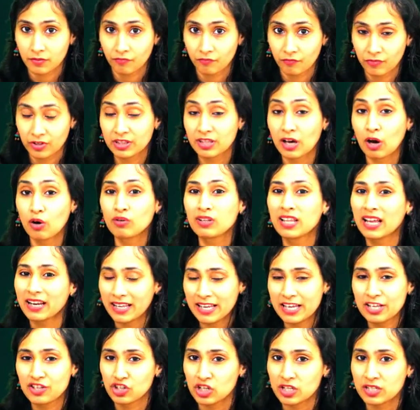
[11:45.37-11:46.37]
Without
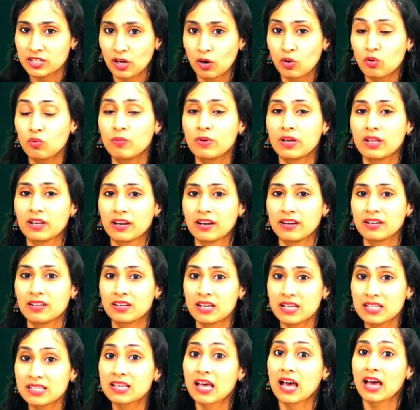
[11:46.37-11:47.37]
that ichi sound, we read it
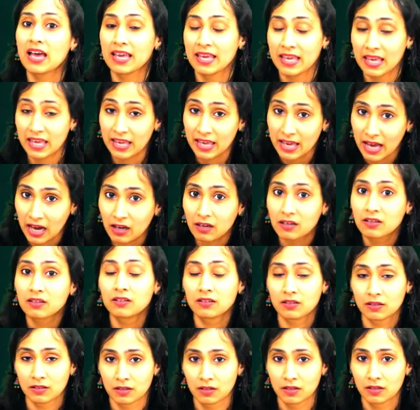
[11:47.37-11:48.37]
as
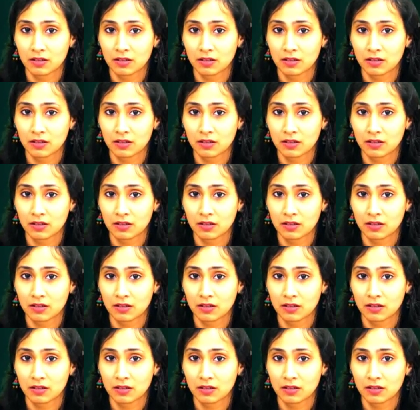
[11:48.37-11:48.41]
hyaku.